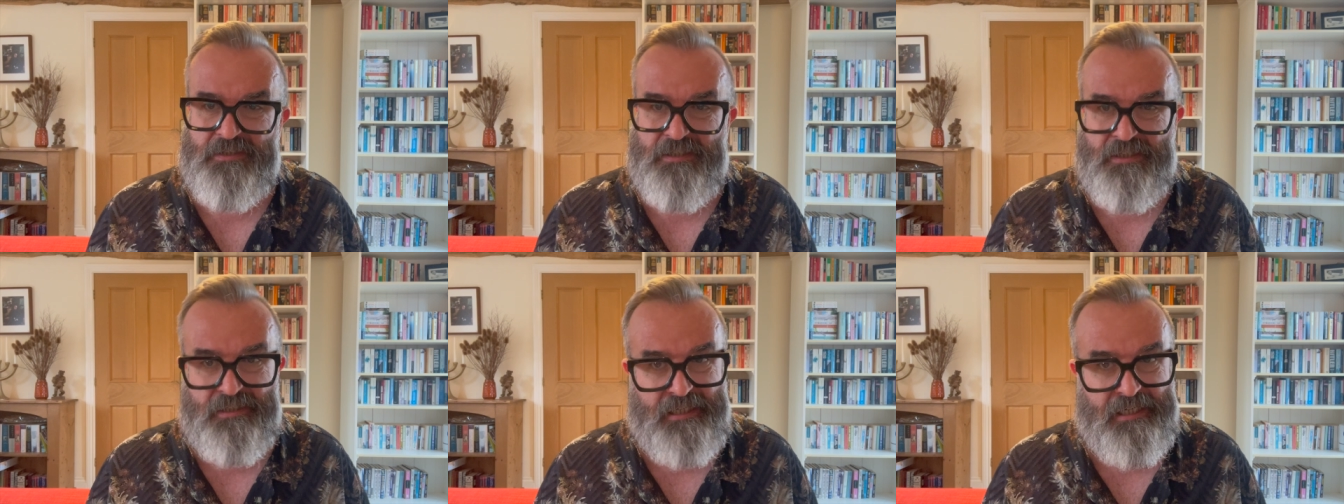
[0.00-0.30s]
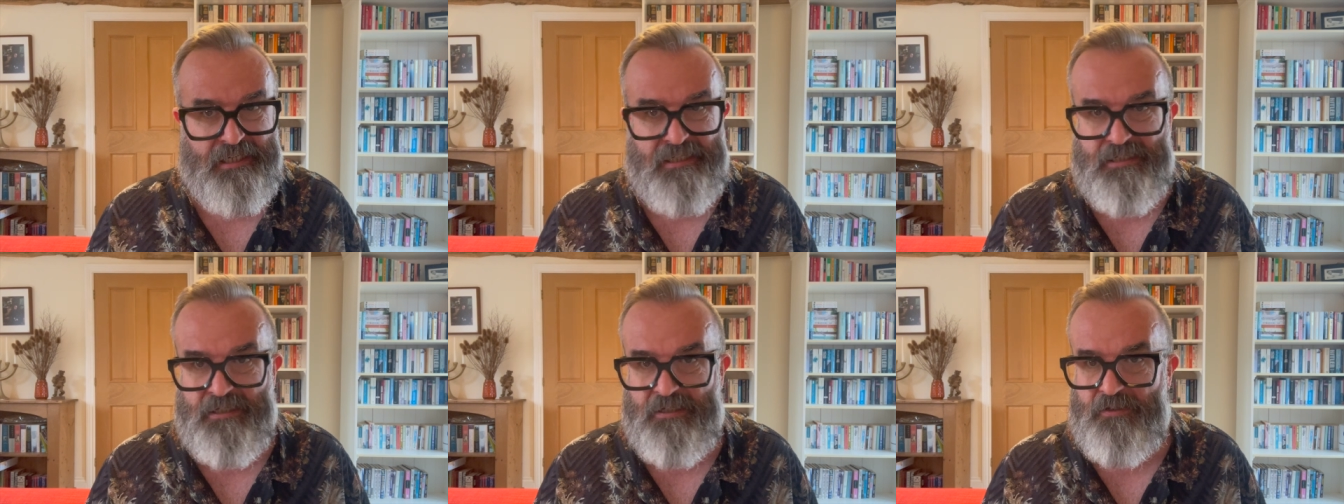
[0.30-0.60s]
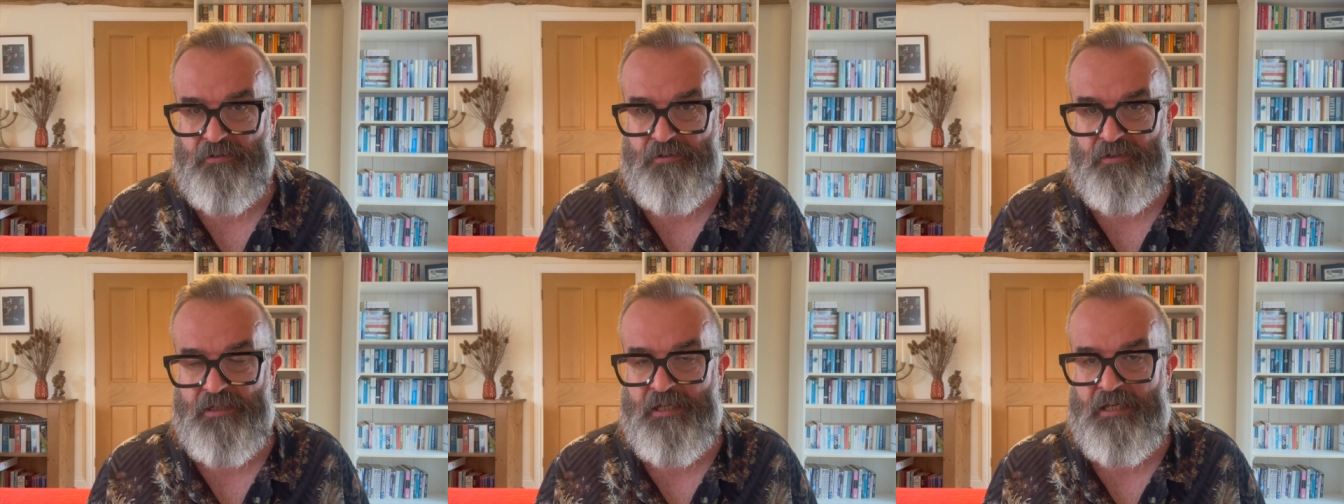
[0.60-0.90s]
that they're going to
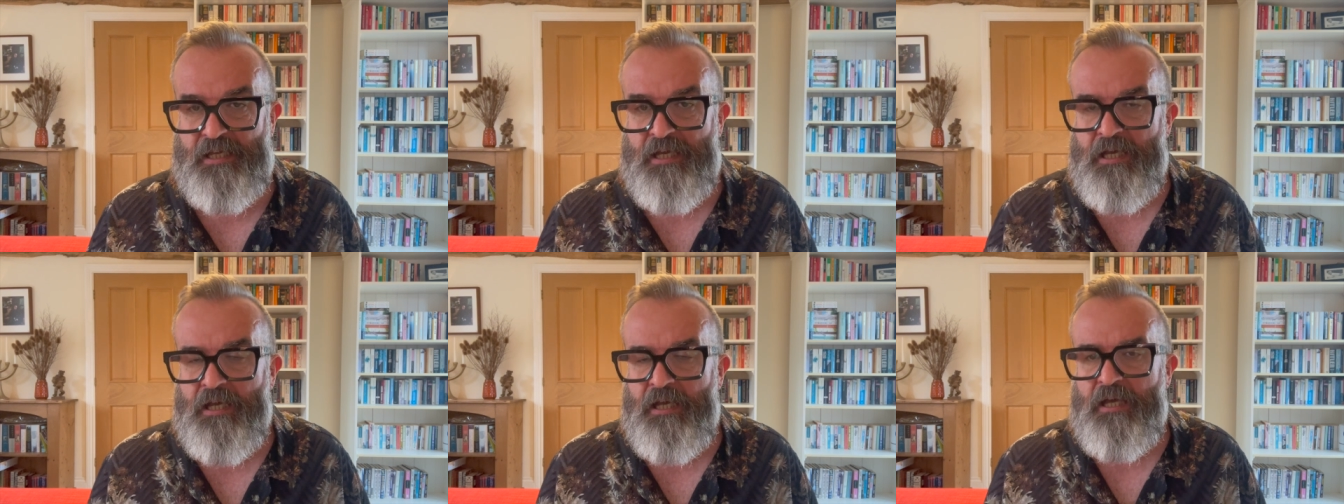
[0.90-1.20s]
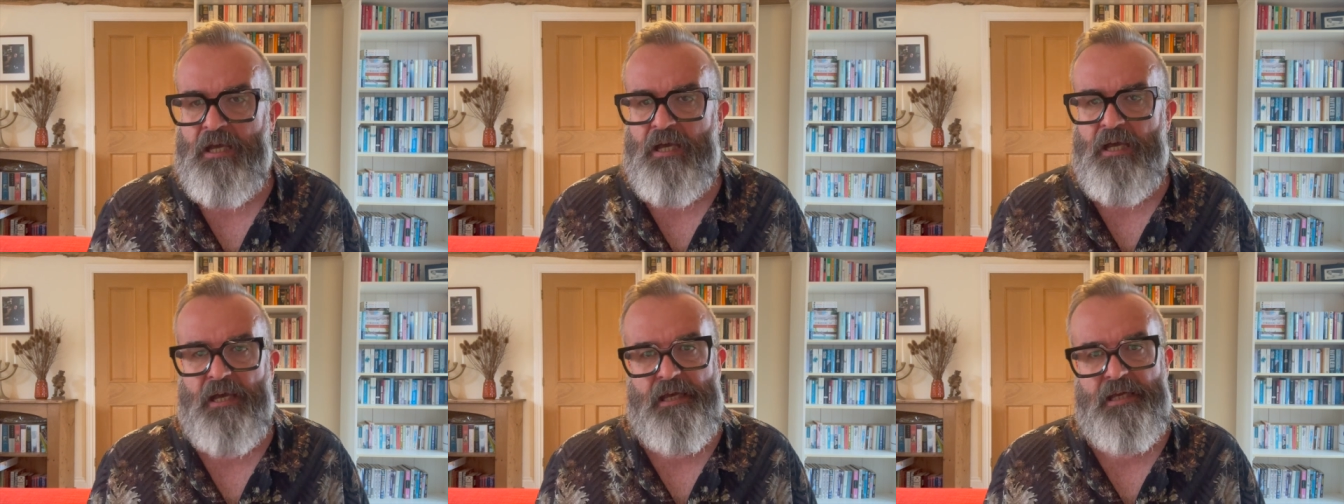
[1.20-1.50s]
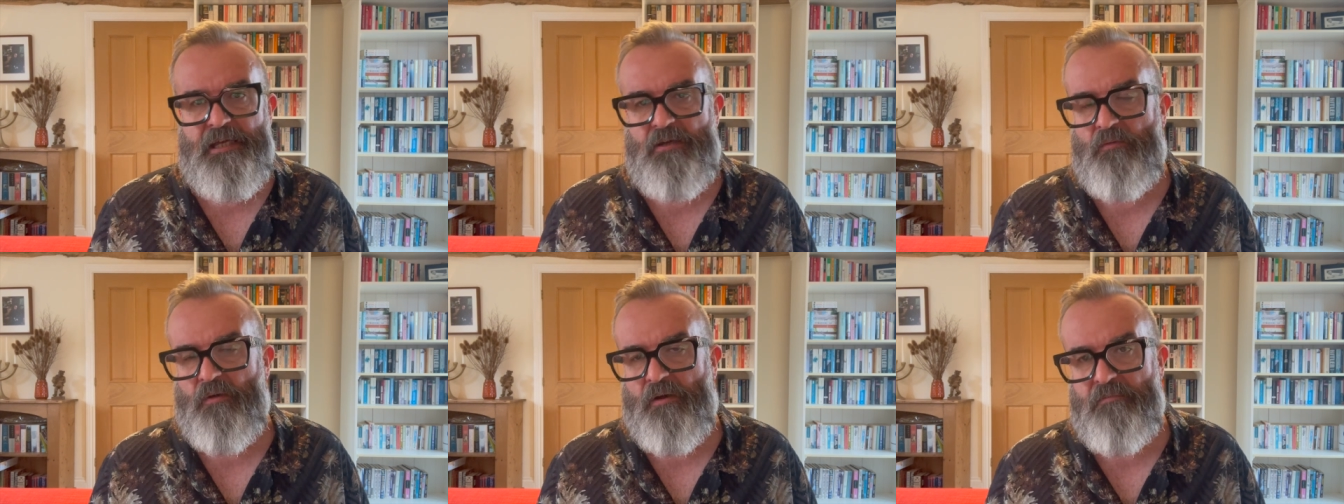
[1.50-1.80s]
look at it.
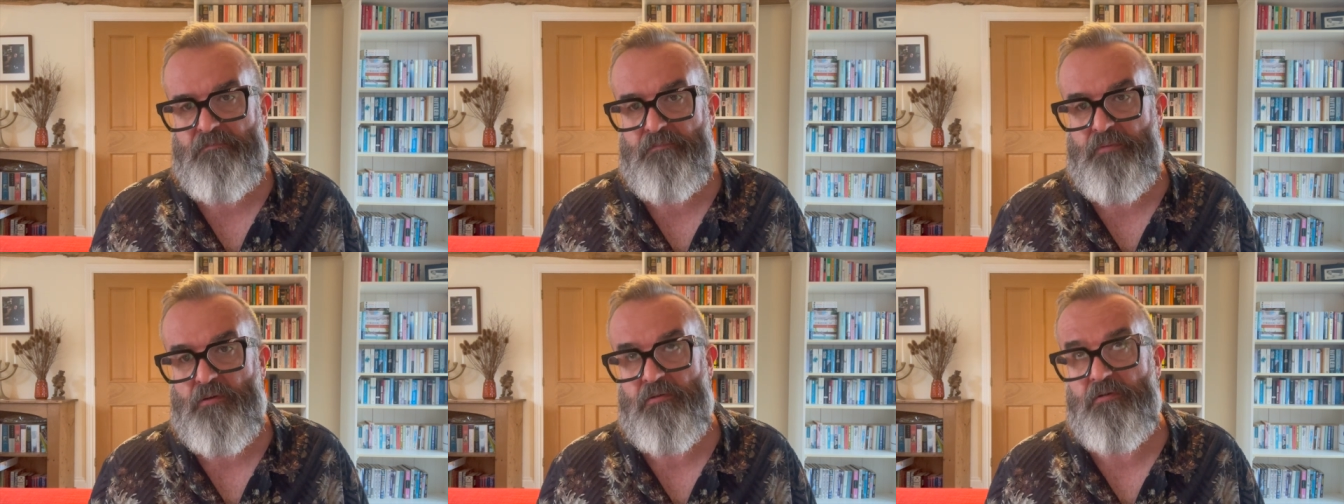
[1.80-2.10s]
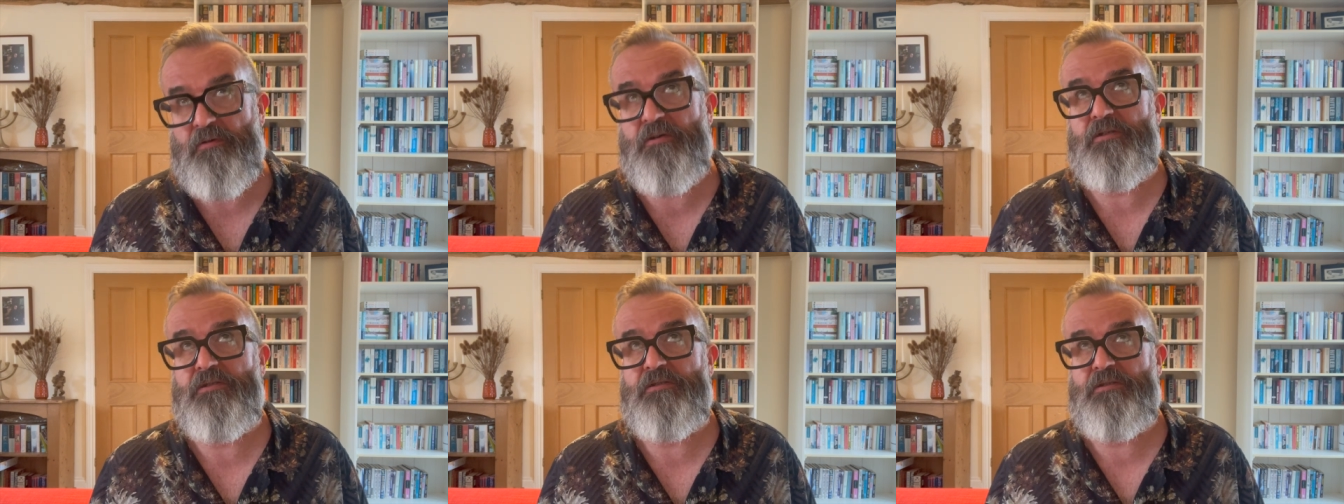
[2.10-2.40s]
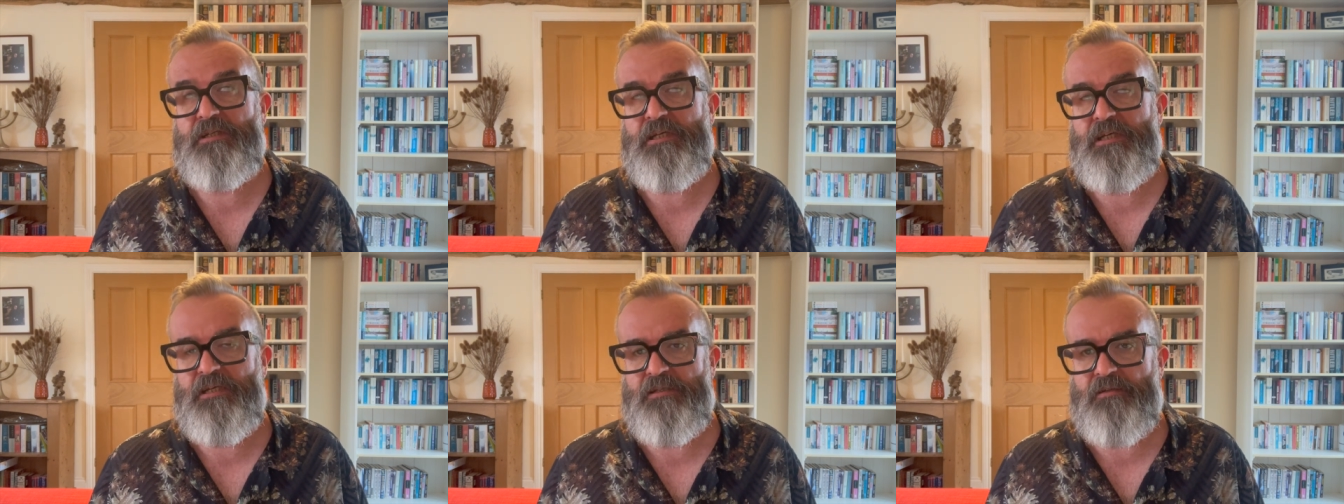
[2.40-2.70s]
He went
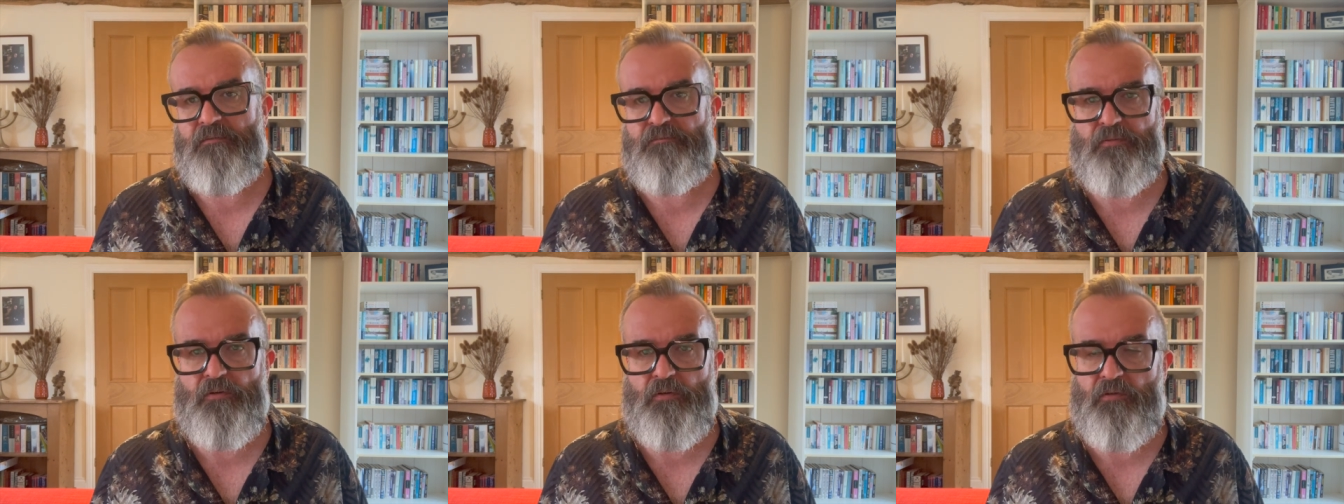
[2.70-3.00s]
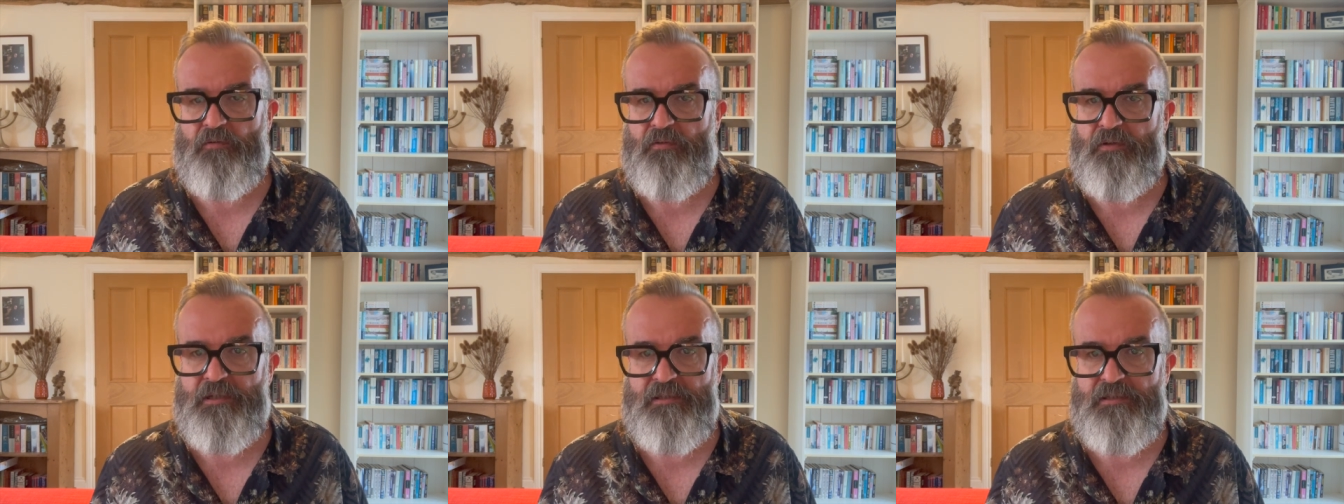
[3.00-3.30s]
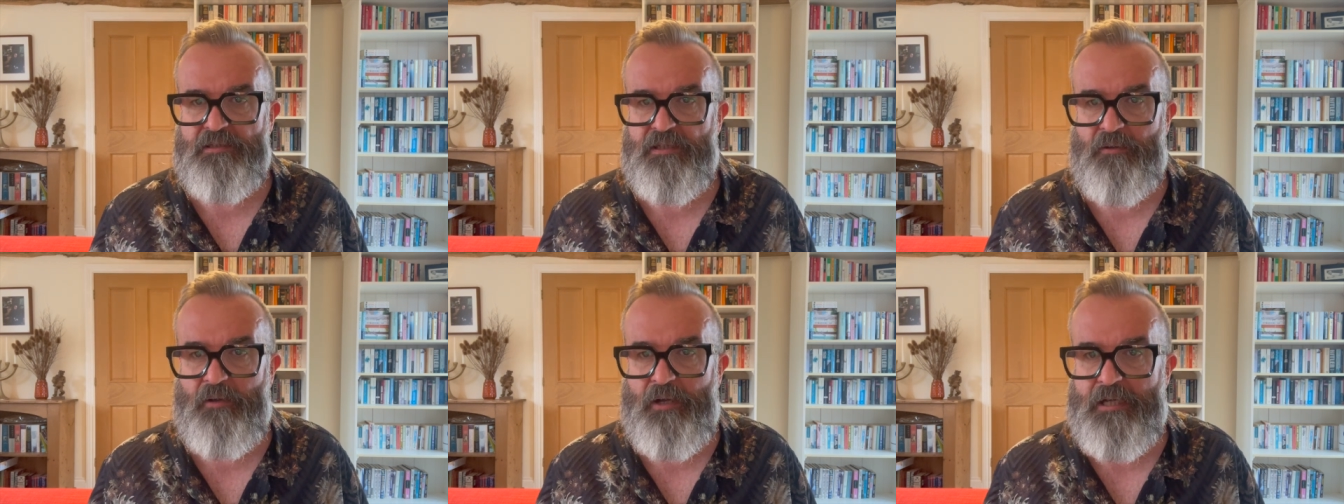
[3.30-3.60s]
bonkers, kicked the ball
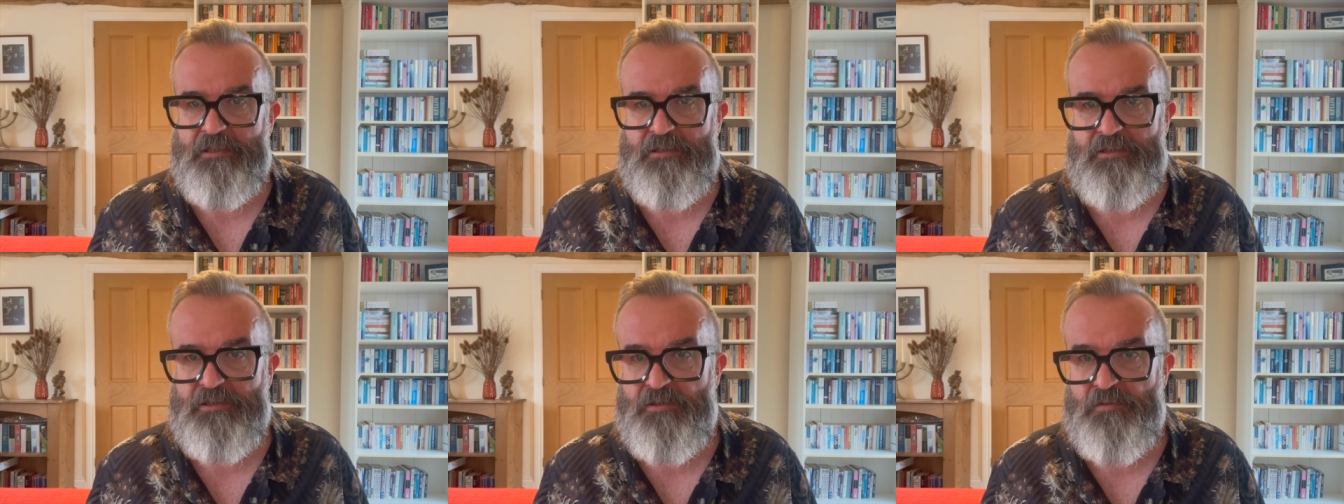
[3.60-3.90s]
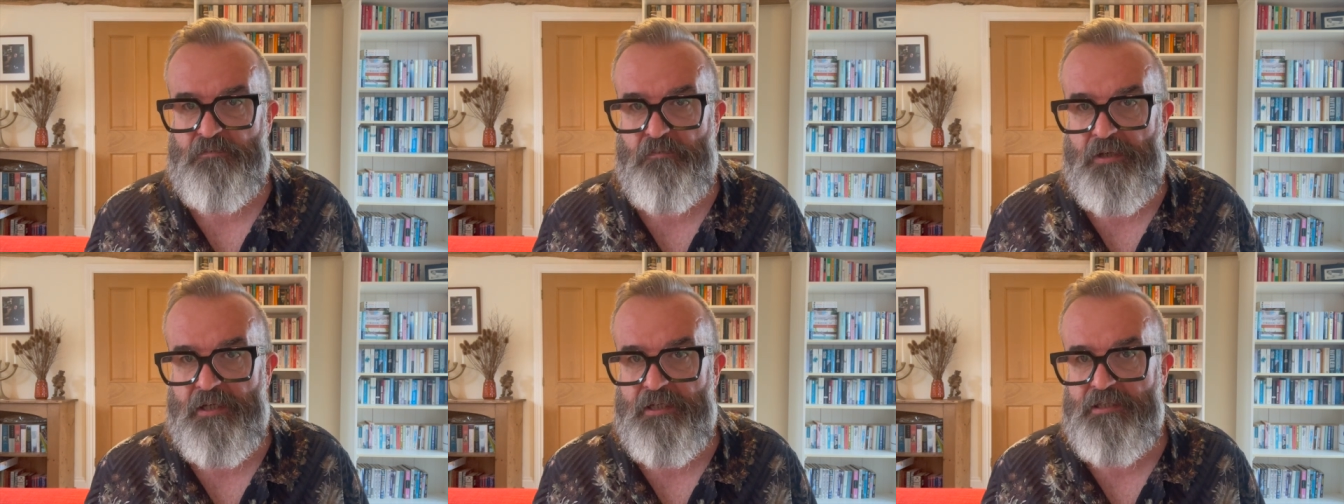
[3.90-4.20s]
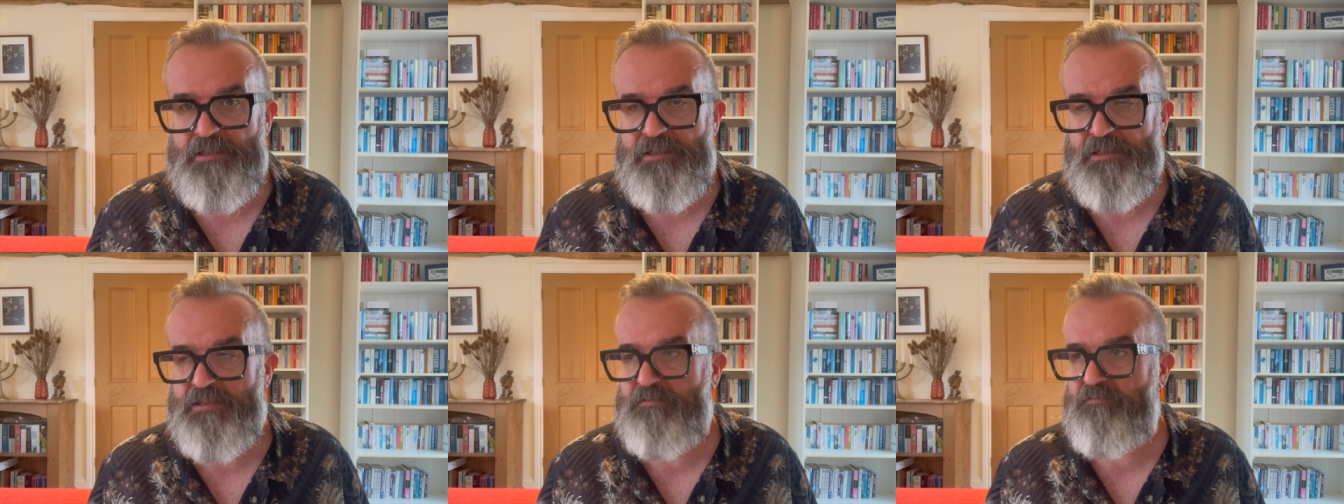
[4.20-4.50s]
into outer
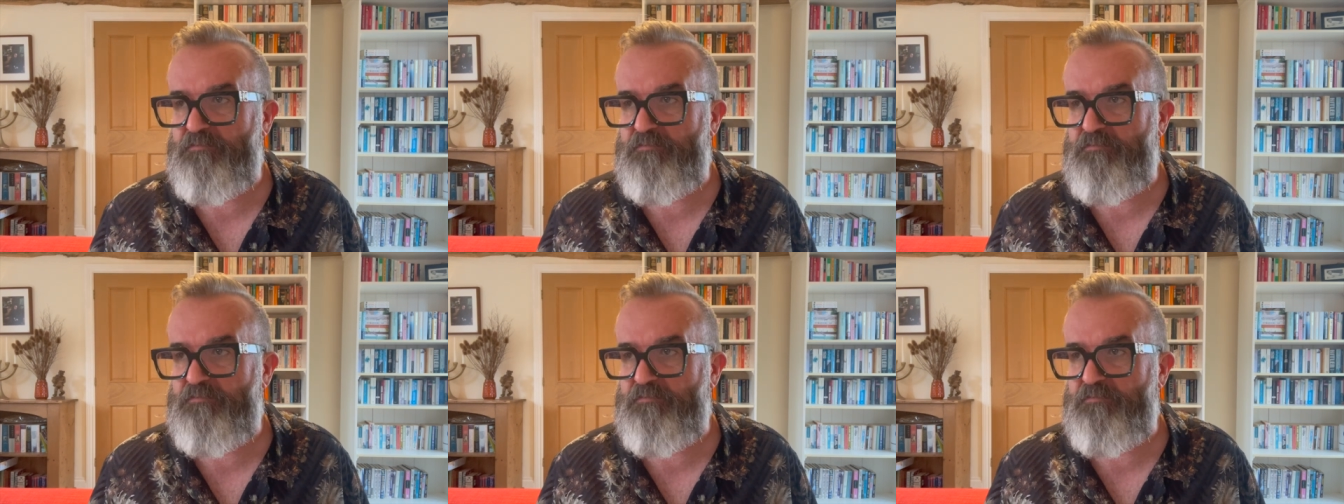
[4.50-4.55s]
space,